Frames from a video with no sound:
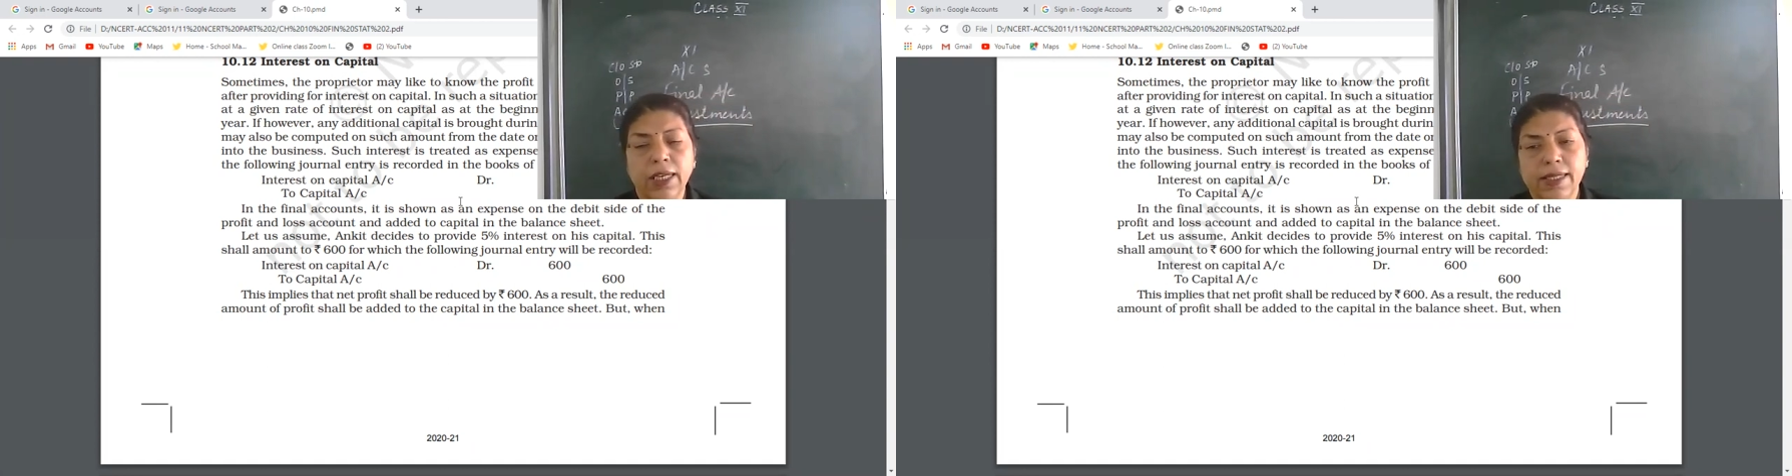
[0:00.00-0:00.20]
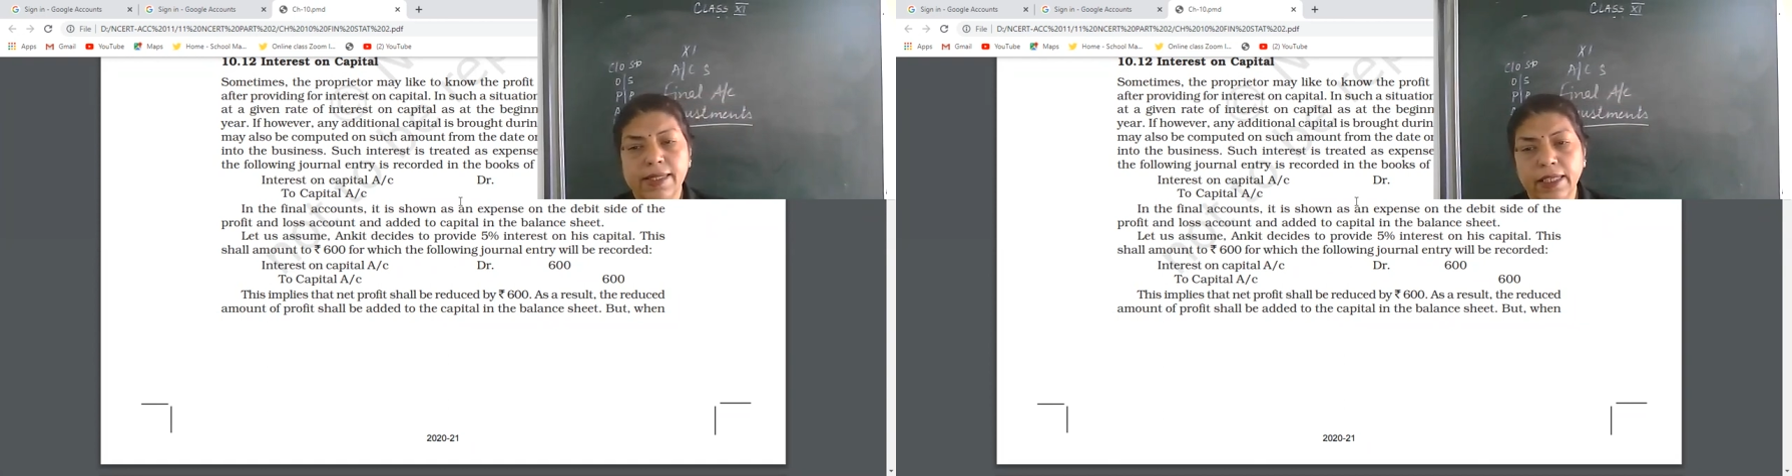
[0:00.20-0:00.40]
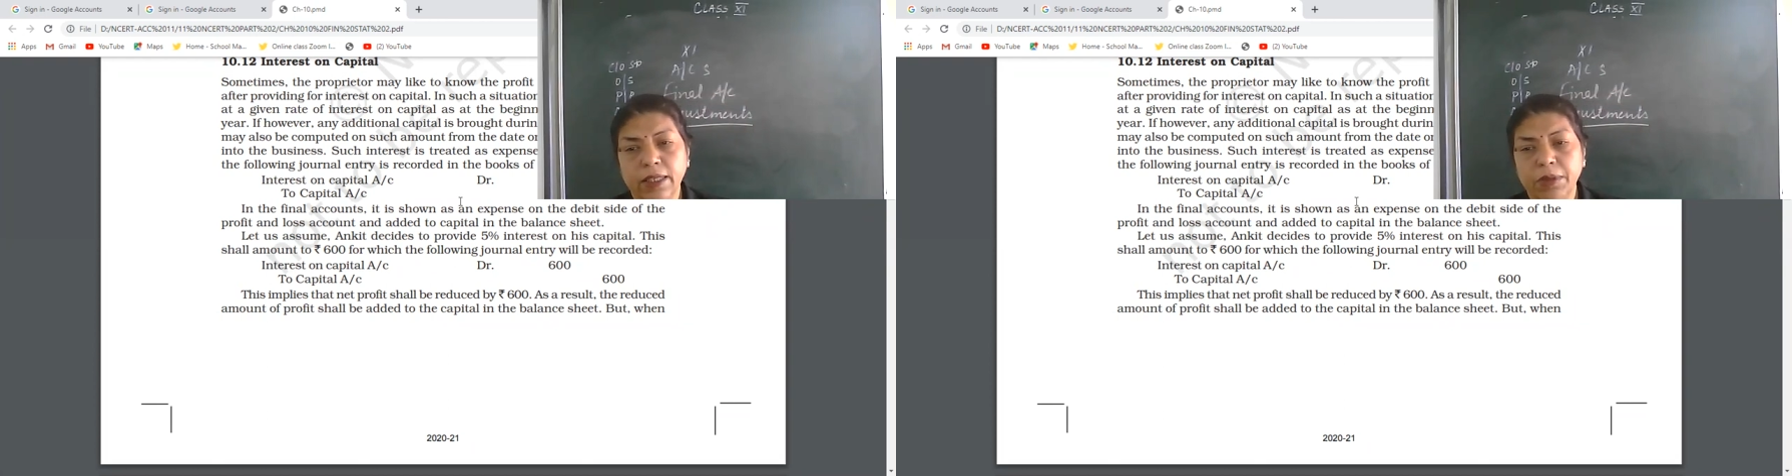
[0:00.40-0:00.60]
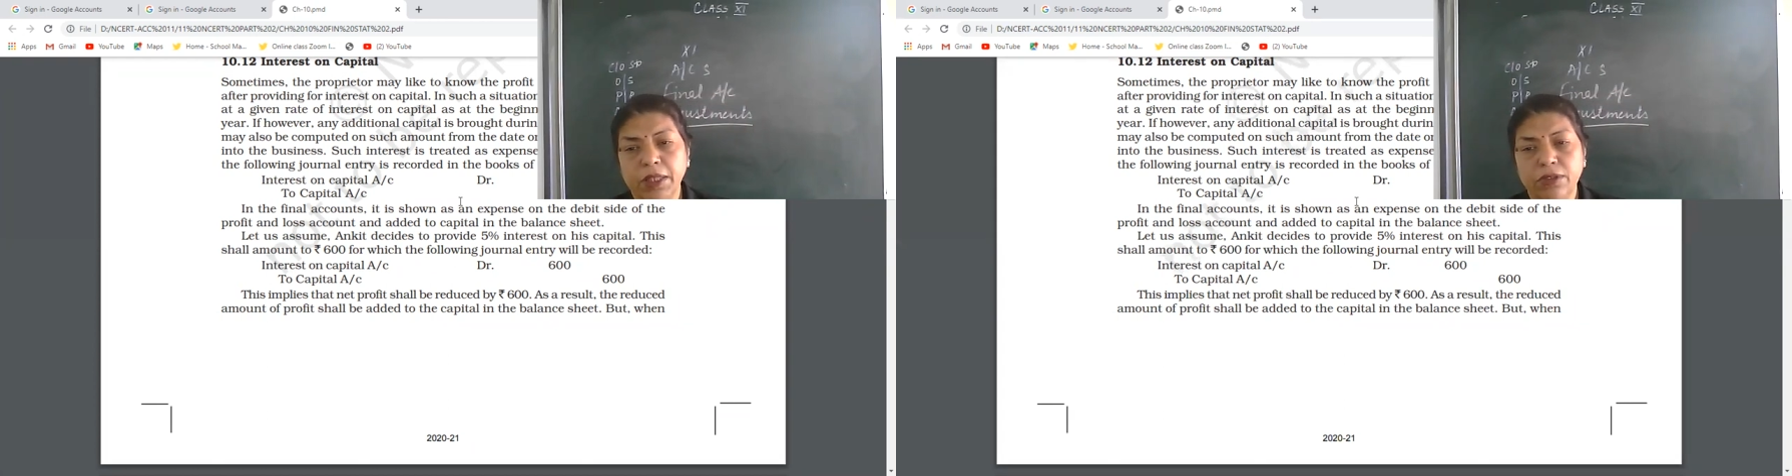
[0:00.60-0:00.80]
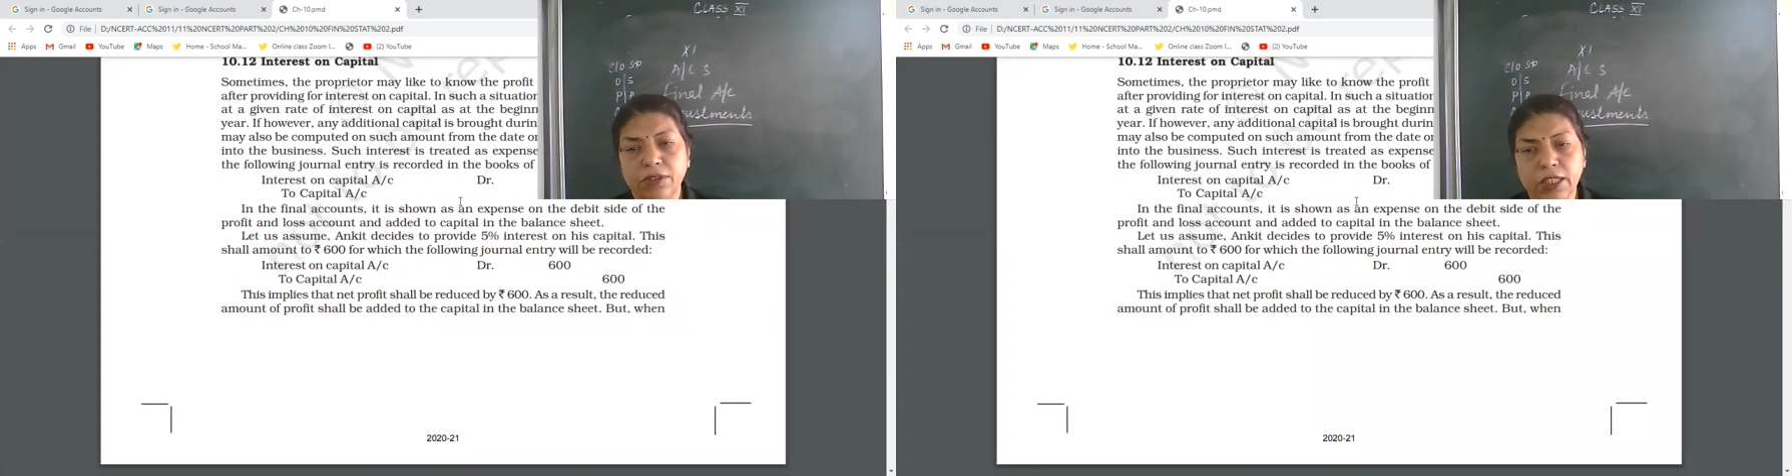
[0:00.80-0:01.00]
Save
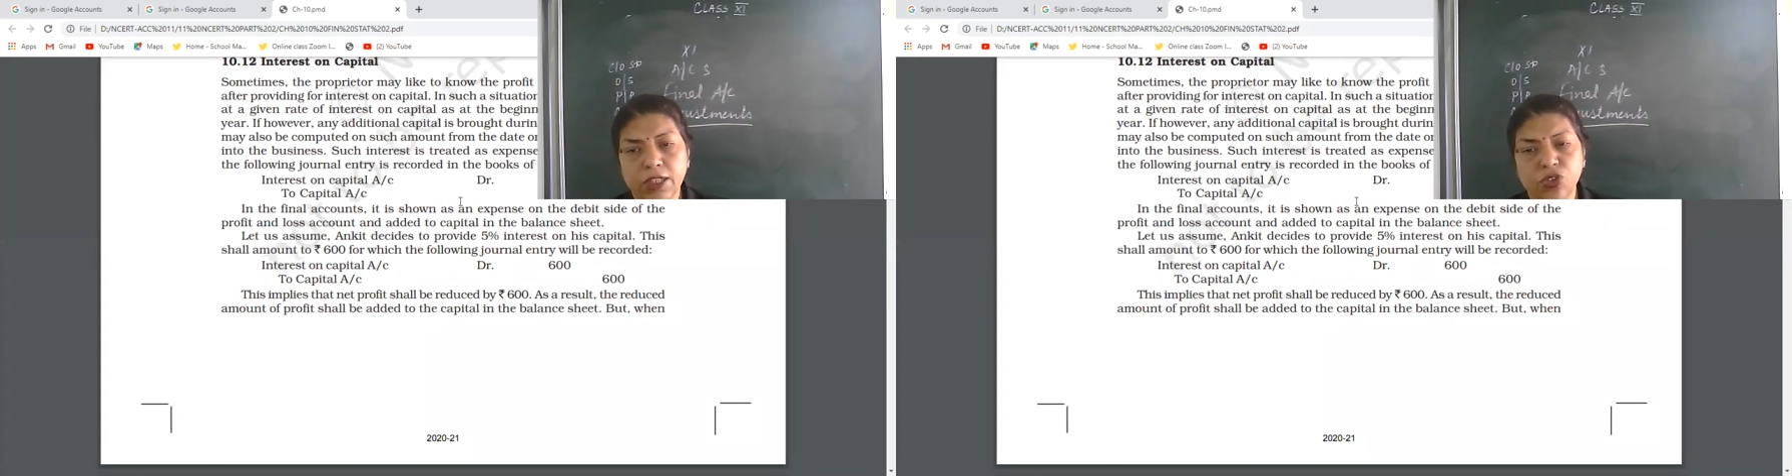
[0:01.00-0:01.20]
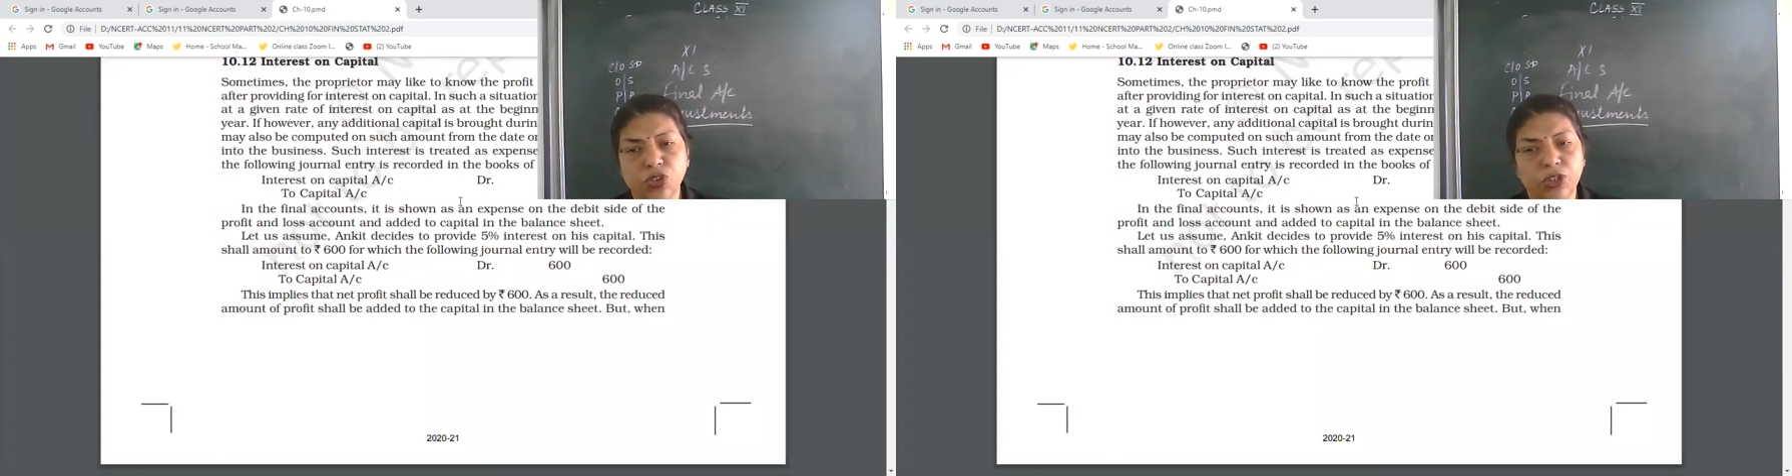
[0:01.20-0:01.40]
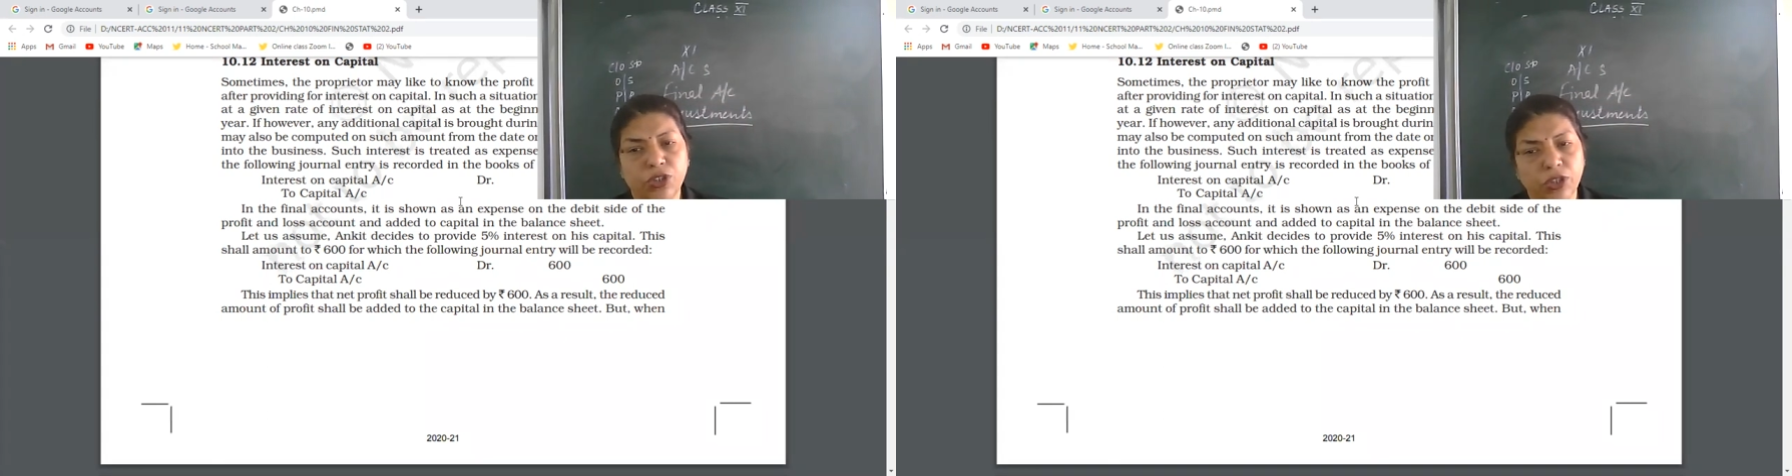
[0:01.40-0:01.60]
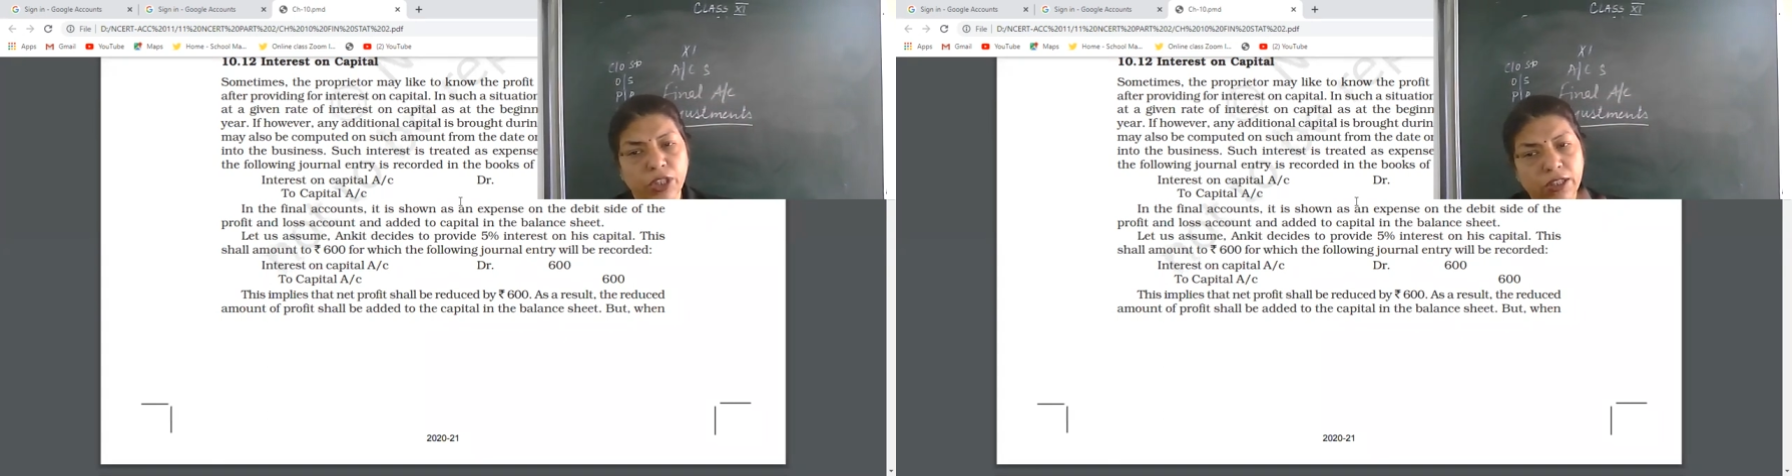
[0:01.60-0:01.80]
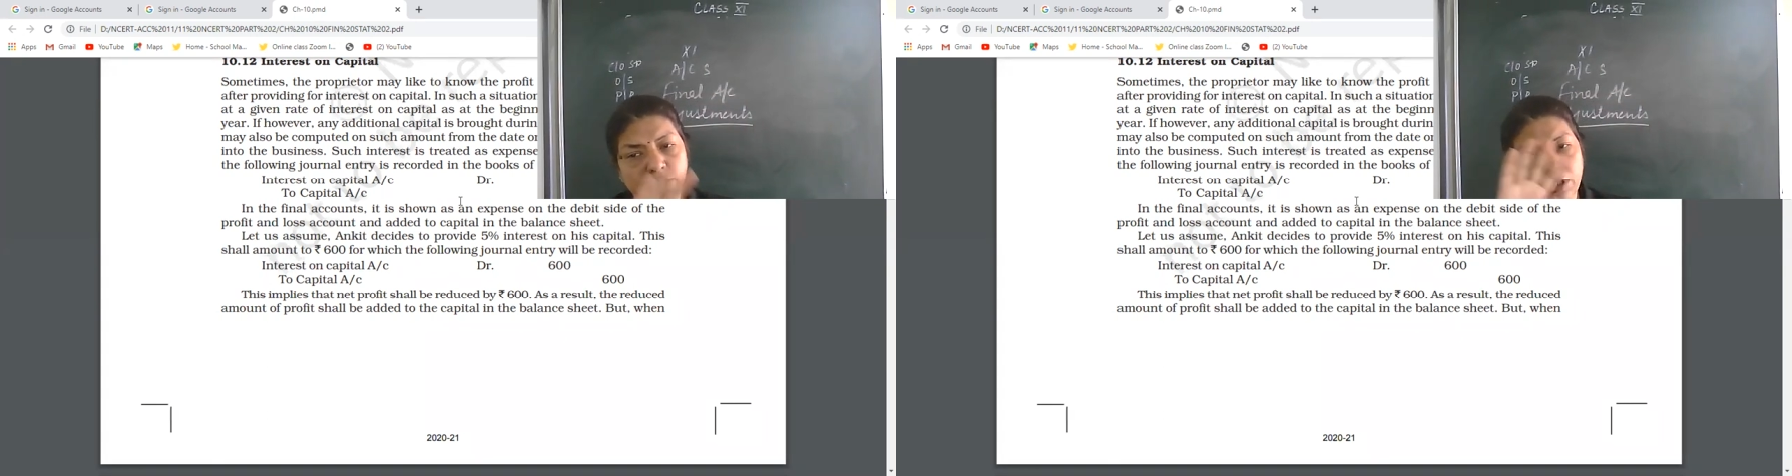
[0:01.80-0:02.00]
interest on drawings